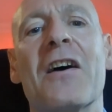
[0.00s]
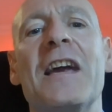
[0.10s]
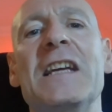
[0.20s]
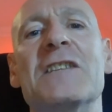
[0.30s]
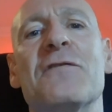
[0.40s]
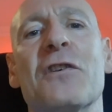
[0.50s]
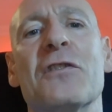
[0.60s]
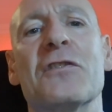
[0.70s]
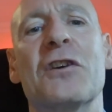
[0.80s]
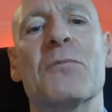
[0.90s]
Each
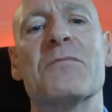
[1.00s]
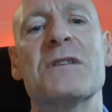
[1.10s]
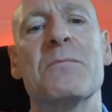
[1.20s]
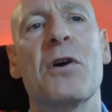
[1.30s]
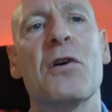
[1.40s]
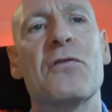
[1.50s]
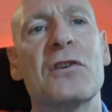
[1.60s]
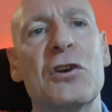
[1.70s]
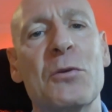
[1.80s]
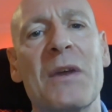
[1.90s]
fund comes in both the
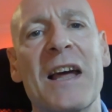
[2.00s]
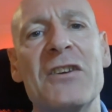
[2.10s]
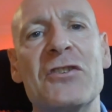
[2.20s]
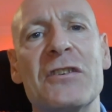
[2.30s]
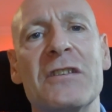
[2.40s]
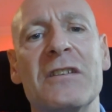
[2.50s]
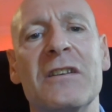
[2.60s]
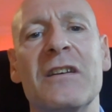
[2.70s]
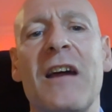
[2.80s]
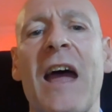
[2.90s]
accumulation
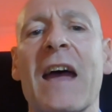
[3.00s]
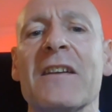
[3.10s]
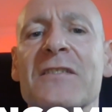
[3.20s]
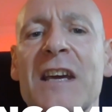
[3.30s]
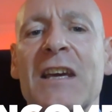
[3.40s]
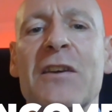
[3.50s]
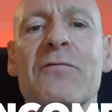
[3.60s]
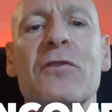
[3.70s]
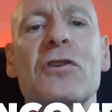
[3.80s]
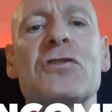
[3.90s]
and
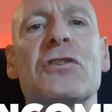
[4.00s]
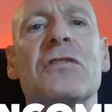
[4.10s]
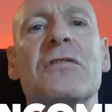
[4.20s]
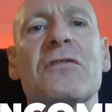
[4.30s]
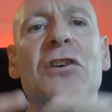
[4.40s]
income version.